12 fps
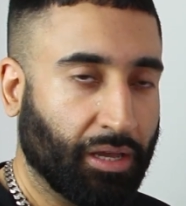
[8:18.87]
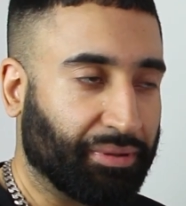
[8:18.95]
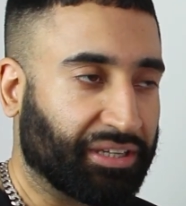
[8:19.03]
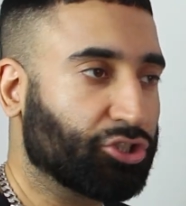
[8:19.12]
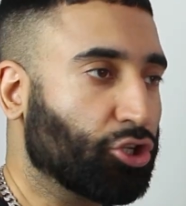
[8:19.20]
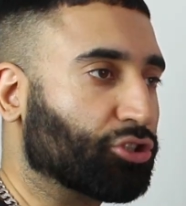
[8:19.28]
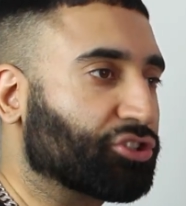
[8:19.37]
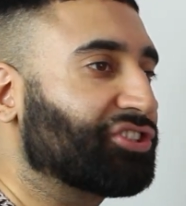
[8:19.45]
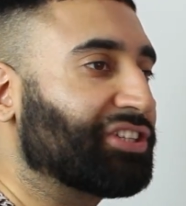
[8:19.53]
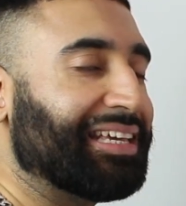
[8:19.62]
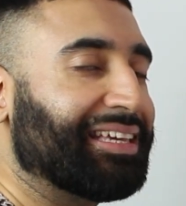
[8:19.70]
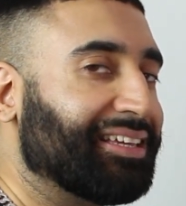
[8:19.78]
because you're not
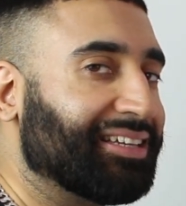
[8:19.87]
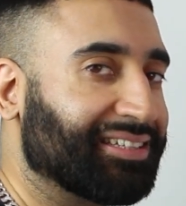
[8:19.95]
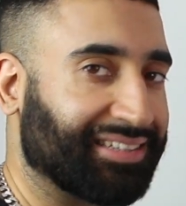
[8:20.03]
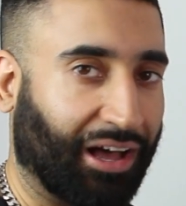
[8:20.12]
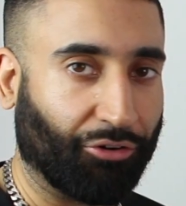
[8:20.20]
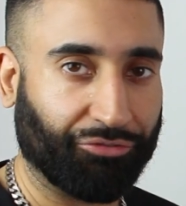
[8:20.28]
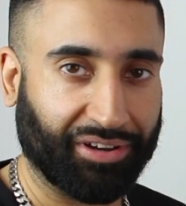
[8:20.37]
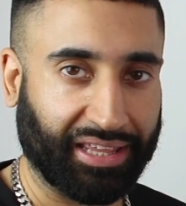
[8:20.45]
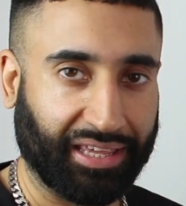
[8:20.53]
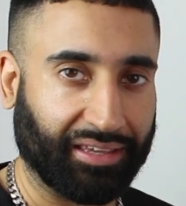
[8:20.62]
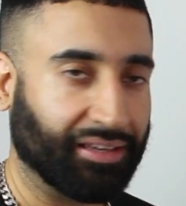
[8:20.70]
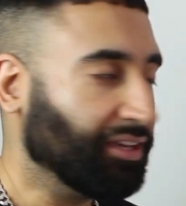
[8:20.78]
seeking yourself in
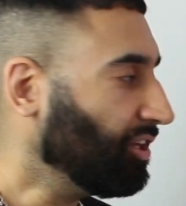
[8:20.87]
it.